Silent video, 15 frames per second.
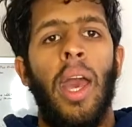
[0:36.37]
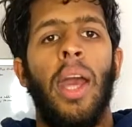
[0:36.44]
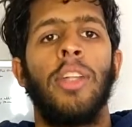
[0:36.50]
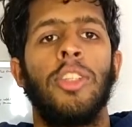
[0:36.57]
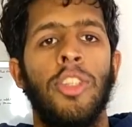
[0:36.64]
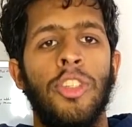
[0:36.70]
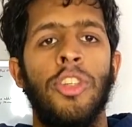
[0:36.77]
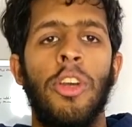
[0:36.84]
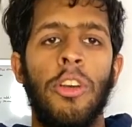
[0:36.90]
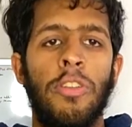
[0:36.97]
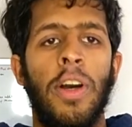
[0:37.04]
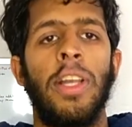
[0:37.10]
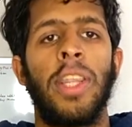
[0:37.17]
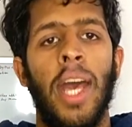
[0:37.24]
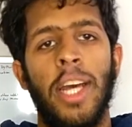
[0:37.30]
And to serve
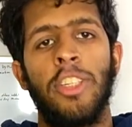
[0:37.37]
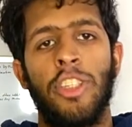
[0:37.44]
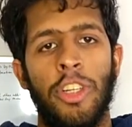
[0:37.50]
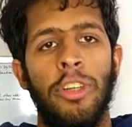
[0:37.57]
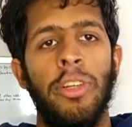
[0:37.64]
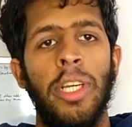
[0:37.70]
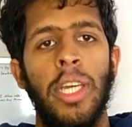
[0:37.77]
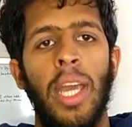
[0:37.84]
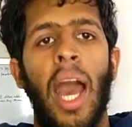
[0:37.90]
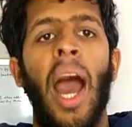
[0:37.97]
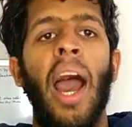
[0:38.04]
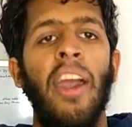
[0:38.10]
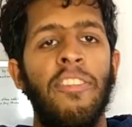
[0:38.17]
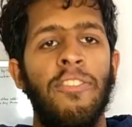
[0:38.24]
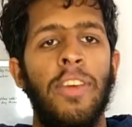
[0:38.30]
on that jury,
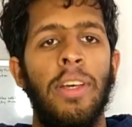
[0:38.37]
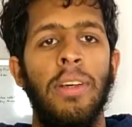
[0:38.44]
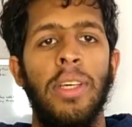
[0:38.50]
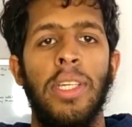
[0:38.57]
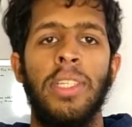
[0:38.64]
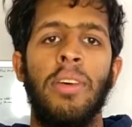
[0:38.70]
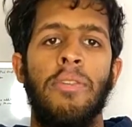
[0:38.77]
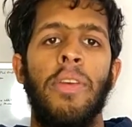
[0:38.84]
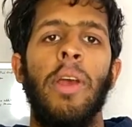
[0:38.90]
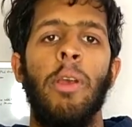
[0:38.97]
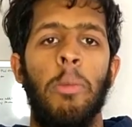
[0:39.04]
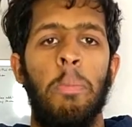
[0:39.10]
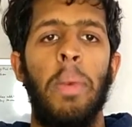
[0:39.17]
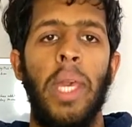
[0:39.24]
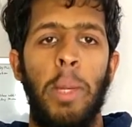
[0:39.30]
I feel is a
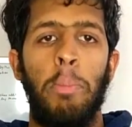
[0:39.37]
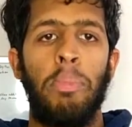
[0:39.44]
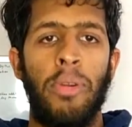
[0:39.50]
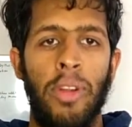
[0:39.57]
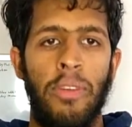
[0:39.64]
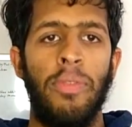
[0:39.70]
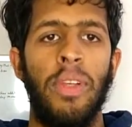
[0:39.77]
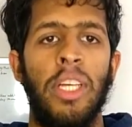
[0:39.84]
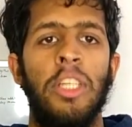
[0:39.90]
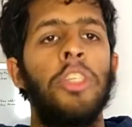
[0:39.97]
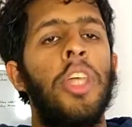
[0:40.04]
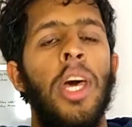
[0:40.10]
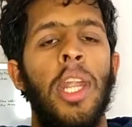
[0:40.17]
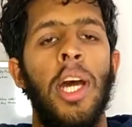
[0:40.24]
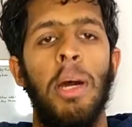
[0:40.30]
very big privilege
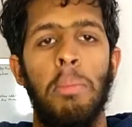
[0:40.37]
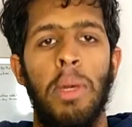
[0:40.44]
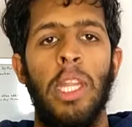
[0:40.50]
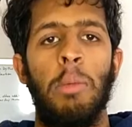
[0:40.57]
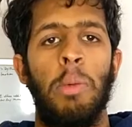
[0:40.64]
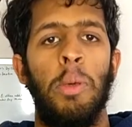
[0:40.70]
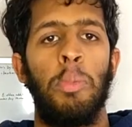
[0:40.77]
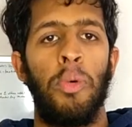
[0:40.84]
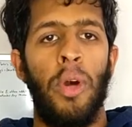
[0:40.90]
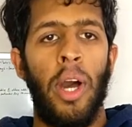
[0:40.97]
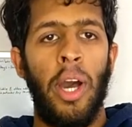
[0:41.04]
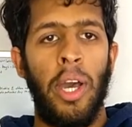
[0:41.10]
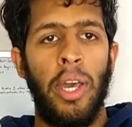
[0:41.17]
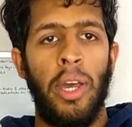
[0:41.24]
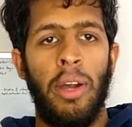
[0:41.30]
that not many people
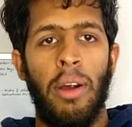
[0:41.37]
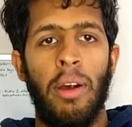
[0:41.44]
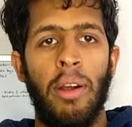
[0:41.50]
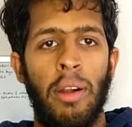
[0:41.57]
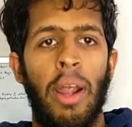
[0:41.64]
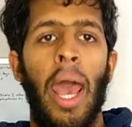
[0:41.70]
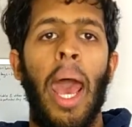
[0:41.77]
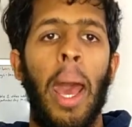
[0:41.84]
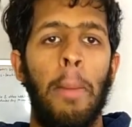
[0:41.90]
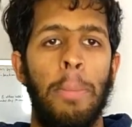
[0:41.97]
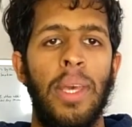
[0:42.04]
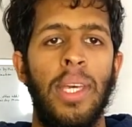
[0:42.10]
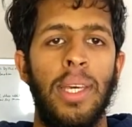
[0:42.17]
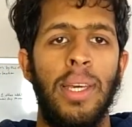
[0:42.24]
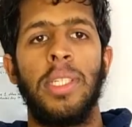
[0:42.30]
are
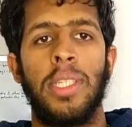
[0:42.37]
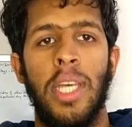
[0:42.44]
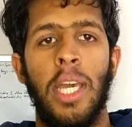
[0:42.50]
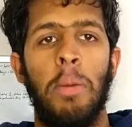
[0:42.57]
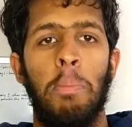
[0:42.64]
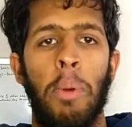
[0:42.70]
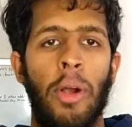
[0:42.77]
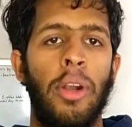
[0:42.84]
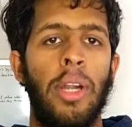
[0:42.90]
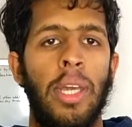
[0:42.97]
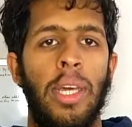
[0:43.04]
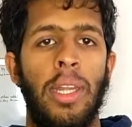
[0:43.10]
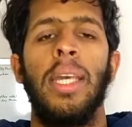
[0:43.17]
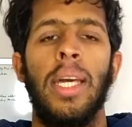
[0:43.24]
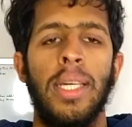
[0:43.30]
happy to take part
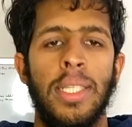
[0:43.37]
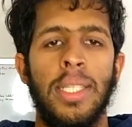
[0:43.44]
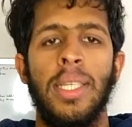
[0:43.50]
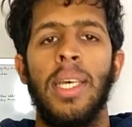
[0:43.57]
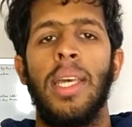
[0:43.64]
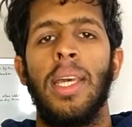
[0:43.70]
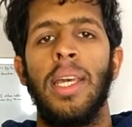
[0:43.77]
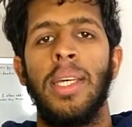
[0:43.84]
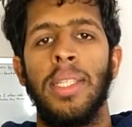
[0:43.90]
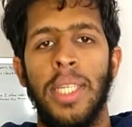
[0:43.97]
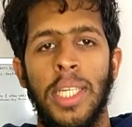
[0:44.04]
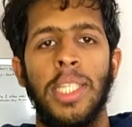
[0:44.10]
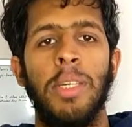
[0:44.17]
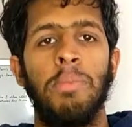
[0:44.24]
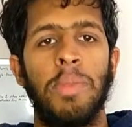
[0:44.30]
in. Yes, it
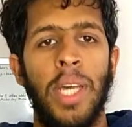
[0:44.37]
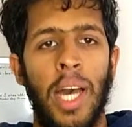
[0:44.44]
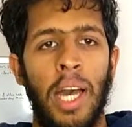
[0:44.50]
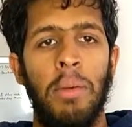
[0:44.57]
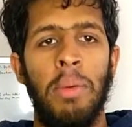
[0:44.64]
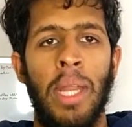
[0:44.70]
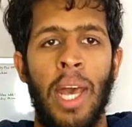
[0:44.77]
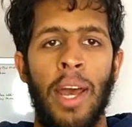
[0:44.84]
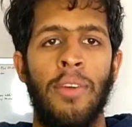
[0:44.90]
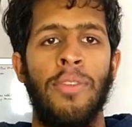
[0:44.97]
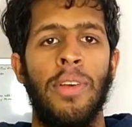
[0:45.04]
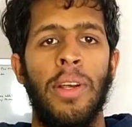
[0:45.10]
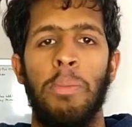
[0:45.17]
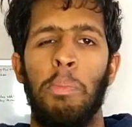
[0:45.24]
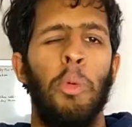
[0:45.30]
takes up time and
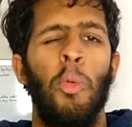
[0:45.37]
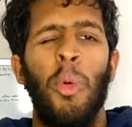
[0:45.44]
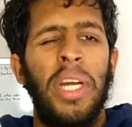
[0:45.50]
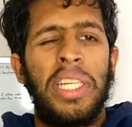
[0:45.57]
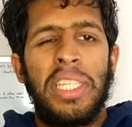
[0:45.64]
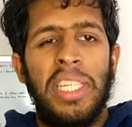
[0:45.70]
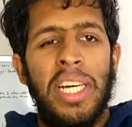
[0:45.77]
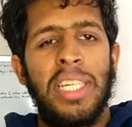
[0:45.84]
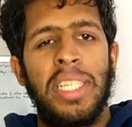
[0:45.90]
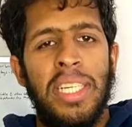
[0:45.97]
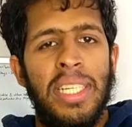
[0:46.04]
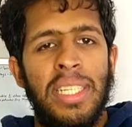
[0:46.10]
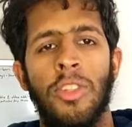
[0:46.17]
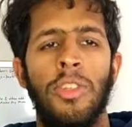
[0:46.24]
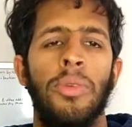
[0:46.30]
effort, but what
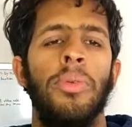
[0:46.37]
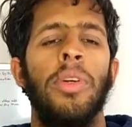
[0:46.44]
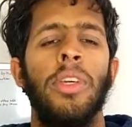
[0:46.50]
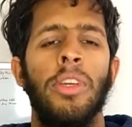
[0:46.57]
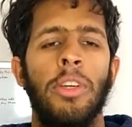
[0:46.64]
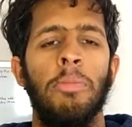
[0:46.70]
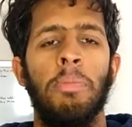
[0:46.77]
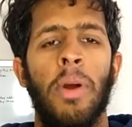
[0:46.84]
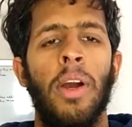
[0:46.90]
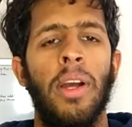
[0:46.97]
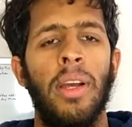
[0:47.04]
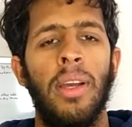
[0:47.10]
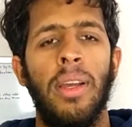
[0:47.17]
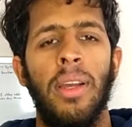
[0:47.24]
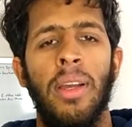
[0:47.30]
doesn't? Doing your
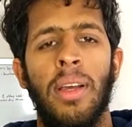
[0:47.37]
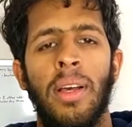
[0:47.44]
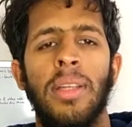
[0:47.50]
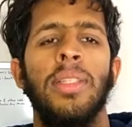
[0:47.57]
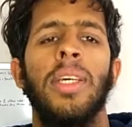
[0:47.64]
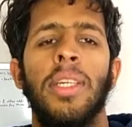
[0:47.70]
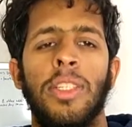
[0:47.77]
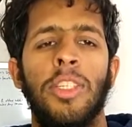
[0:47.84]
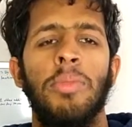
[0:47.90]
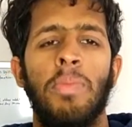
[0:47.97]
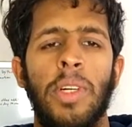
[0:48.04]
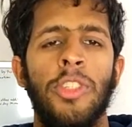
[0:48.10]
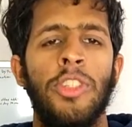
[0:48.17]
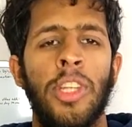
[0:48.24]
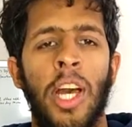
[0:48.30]
part takes as
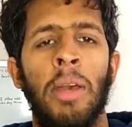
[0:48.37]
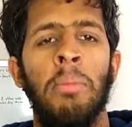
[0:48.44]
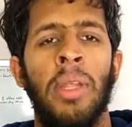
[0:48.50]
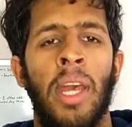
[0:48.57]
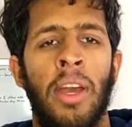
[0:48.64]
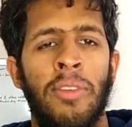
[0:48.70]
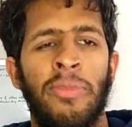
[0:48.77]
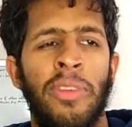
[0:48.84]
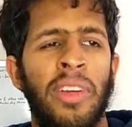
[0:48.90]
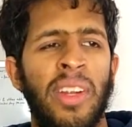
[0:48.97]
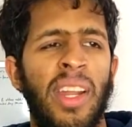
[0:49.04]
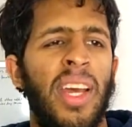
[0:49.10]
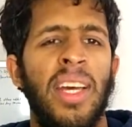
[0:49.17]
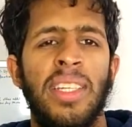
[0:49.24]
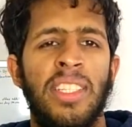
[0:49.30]
much time and
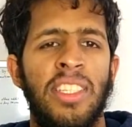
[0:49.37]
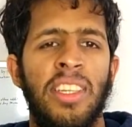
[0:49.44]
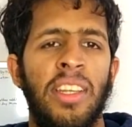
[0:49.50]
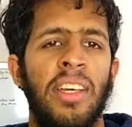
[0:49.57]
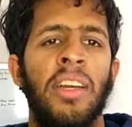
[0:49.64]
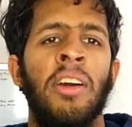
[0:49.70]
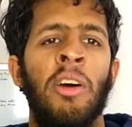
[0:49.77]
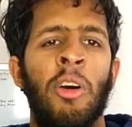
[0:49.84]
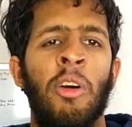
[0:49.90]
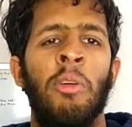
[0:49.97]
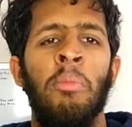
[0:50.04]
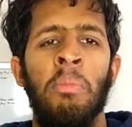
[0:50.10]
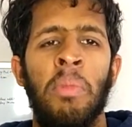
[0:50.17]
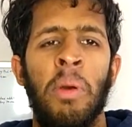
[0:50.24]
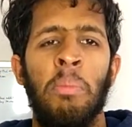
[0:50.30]
effort as sitting at
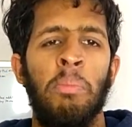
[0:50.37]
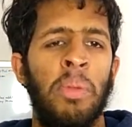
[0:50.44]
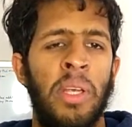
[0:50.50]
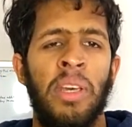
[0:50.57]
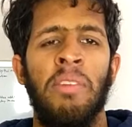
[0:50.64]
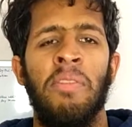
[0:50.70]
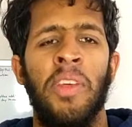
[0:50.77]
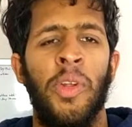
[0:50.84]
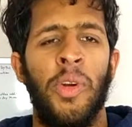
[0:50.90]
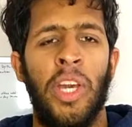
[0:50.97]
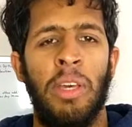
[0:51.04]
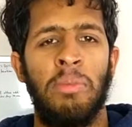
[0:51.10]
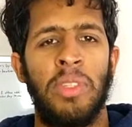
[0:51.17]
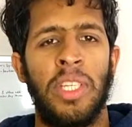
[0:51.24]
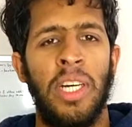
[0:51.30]
home playing video
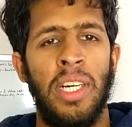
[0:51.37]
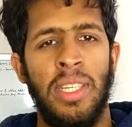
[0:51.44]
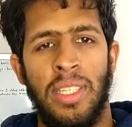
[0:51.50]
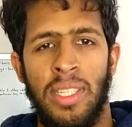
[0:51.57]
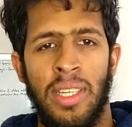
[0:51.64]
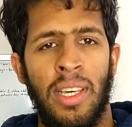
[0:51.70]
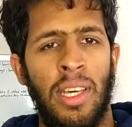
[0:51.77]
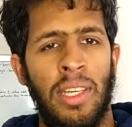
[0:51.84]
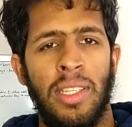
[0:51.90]
games does.